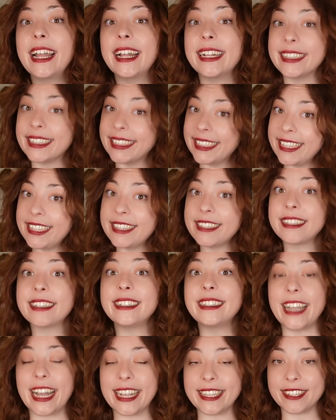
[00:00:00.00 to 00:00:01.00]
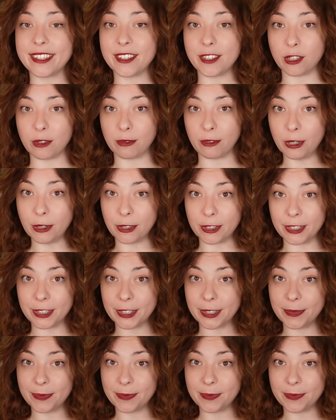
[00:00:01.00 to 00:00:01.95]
and list the lessons you've learned.